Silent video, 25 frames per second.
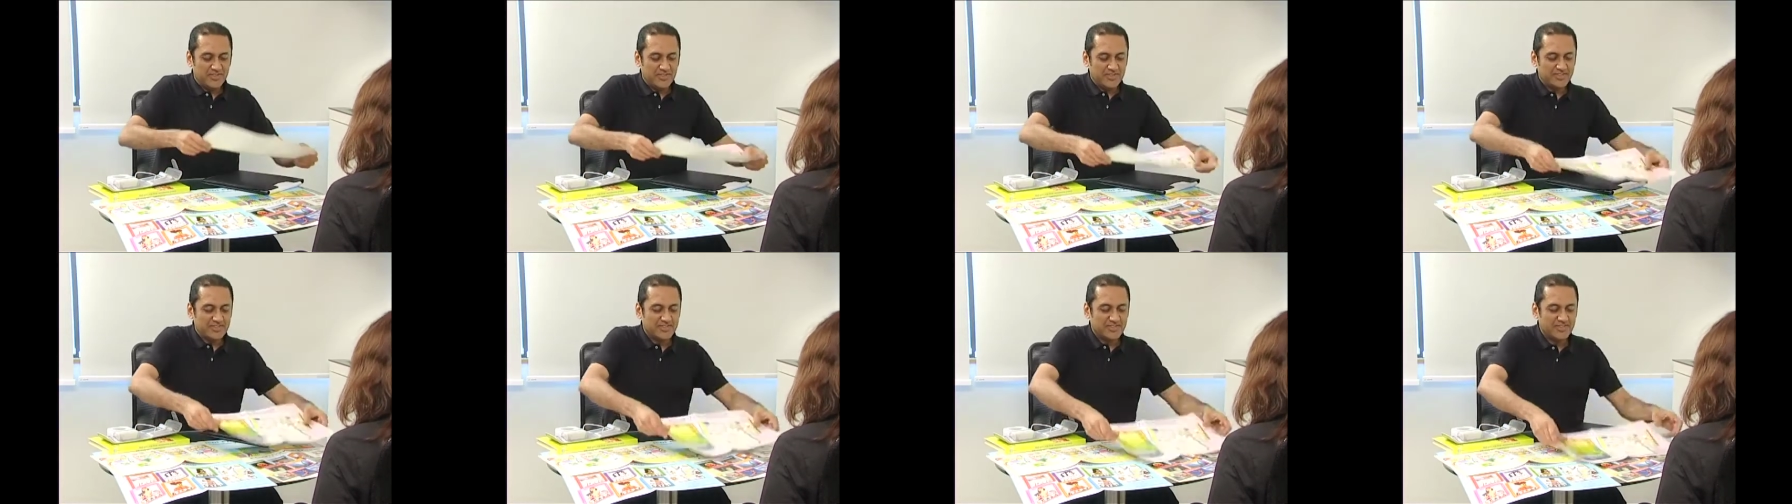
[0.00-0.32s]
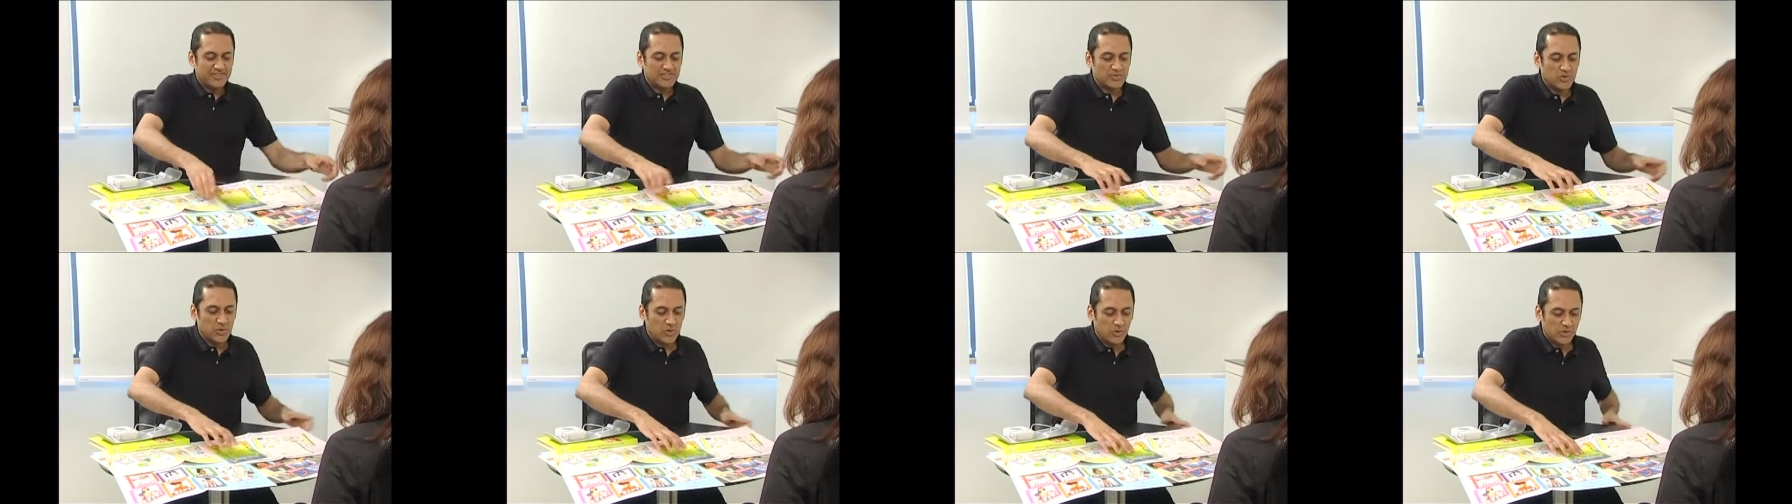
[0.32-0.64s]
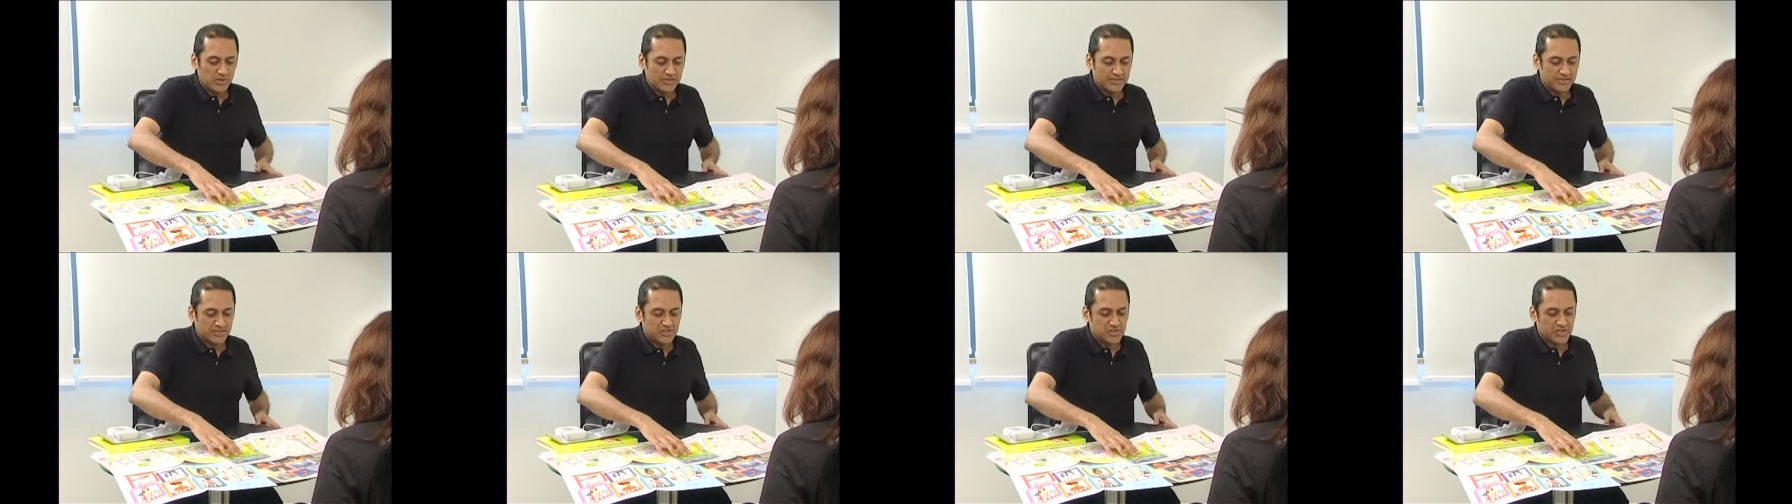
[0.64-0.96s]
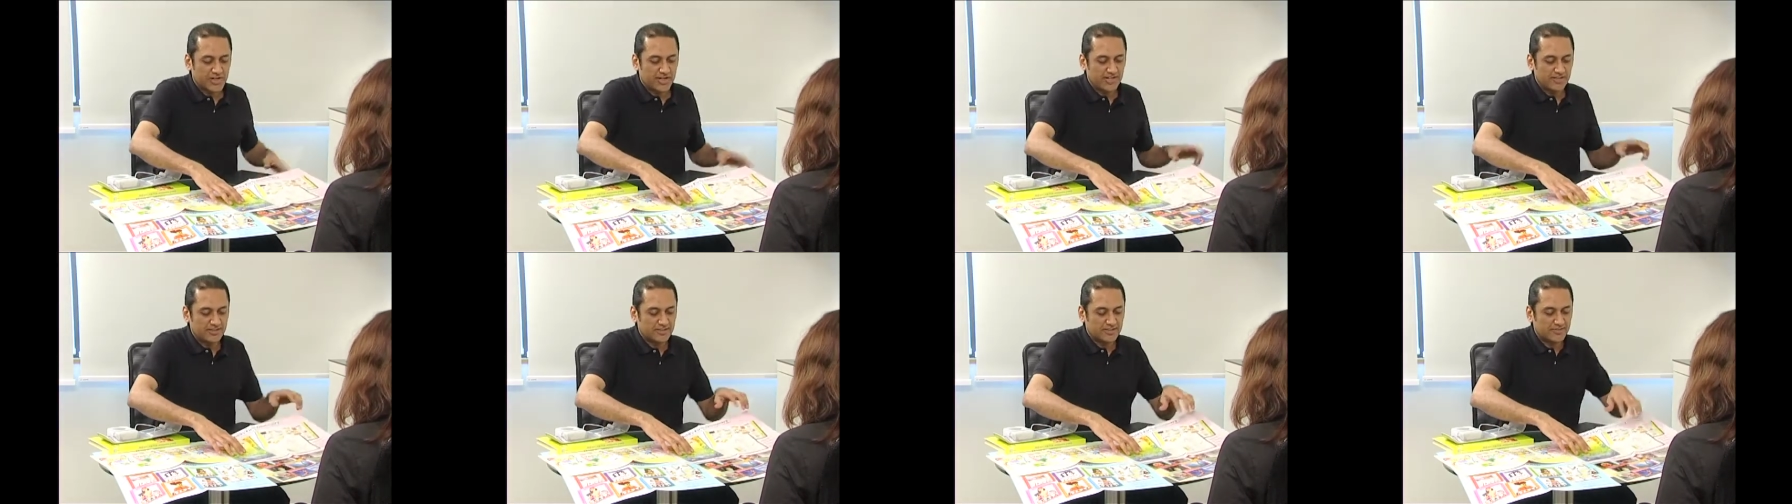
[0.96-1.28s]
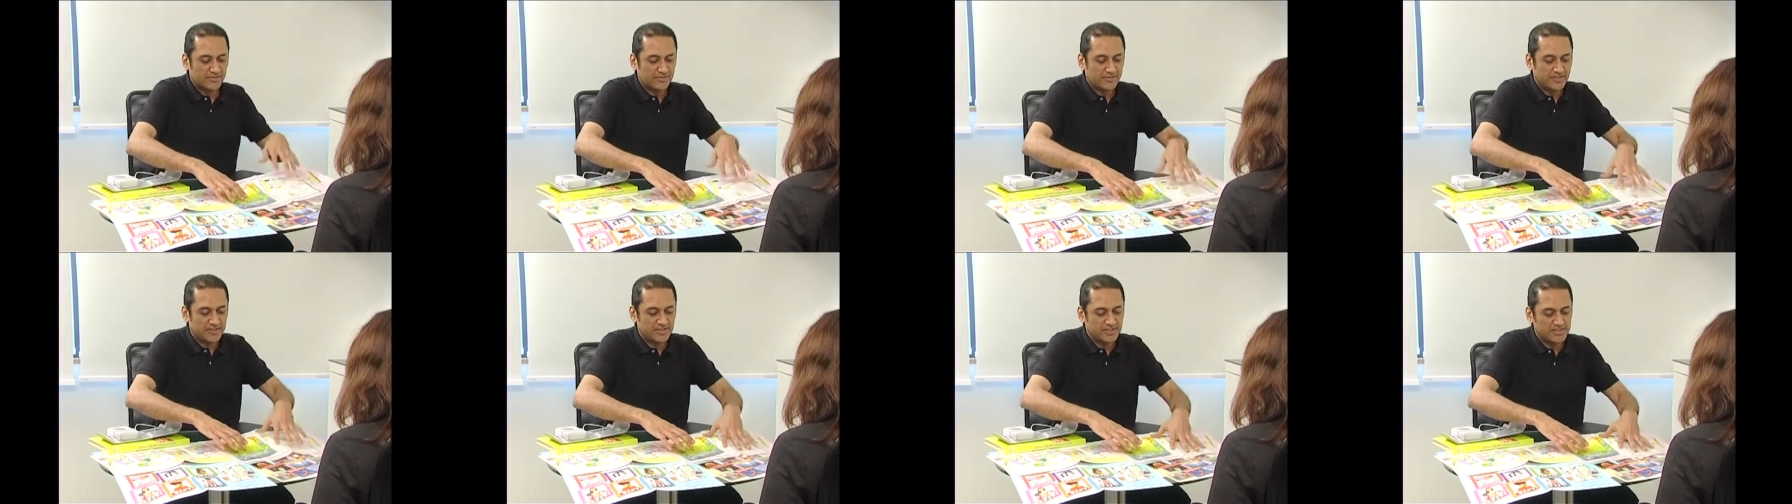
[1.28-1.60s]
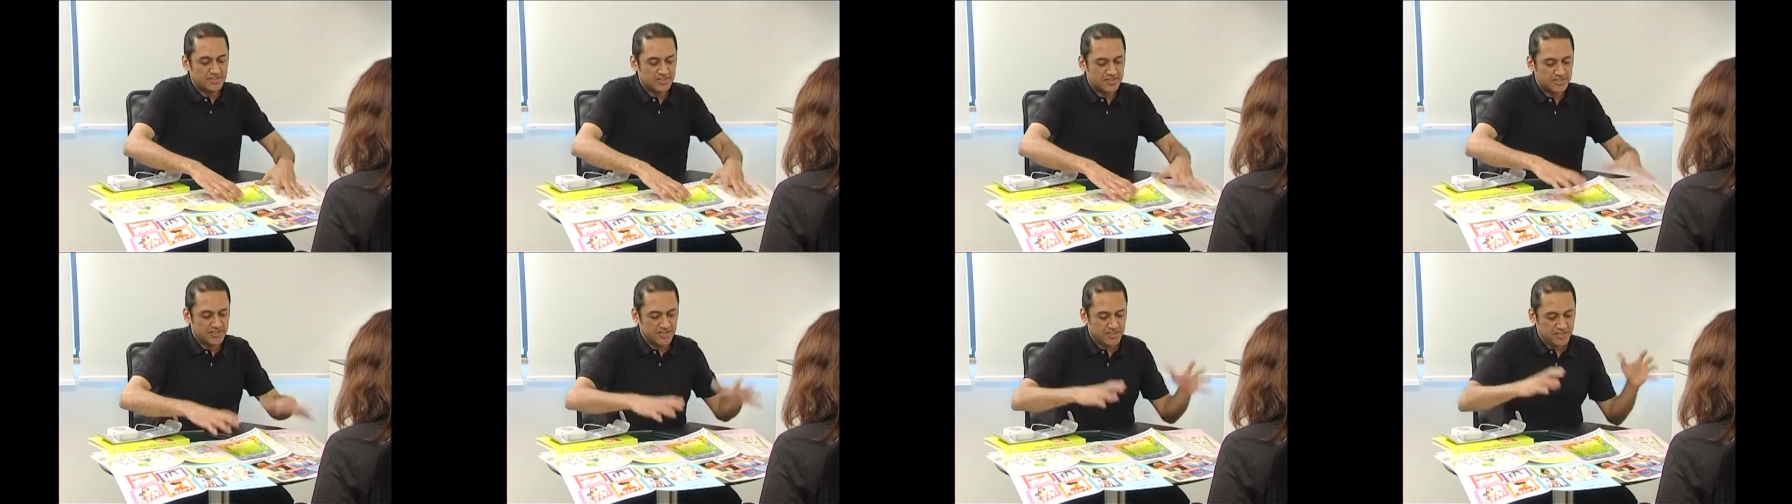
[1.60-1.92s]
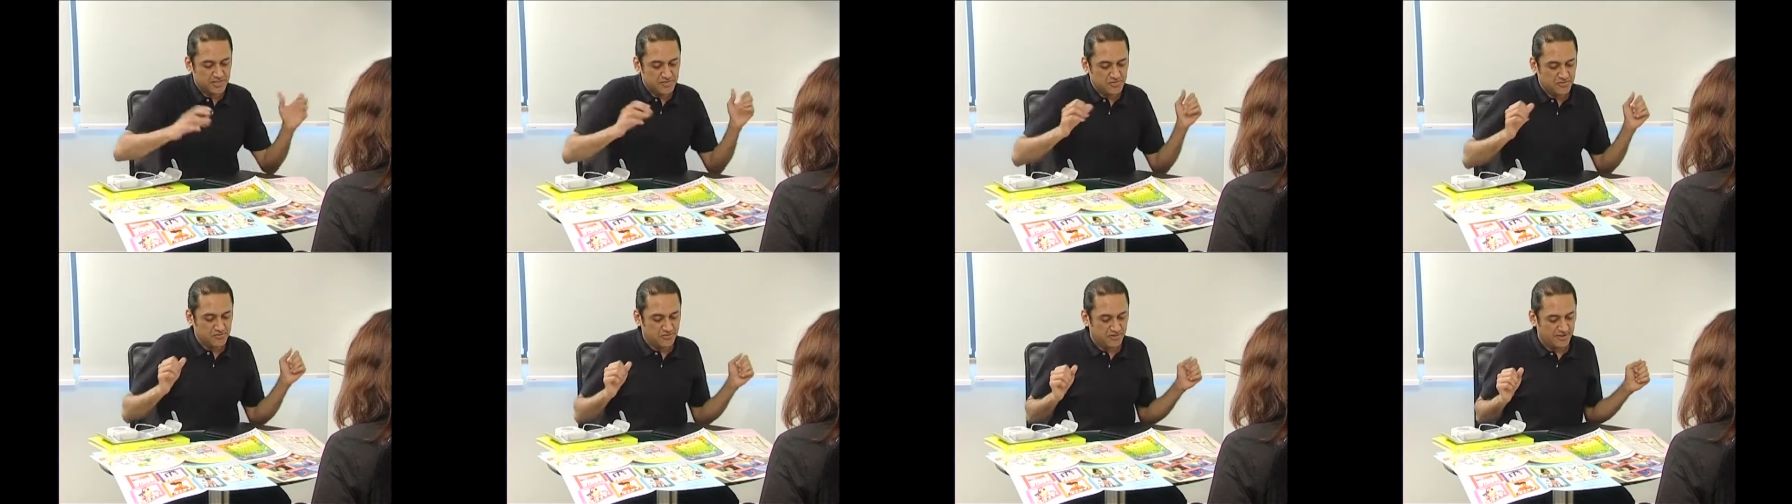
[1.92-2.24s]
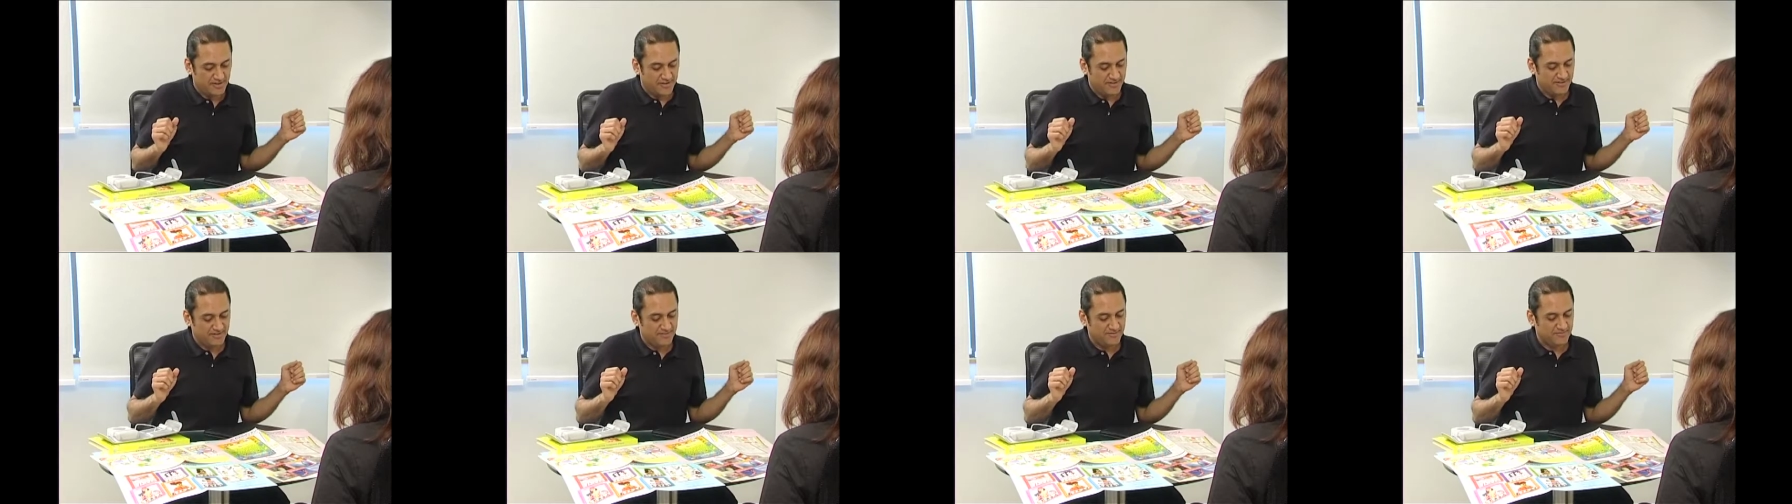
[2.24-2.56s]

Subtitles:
This is called a child's first dictionary.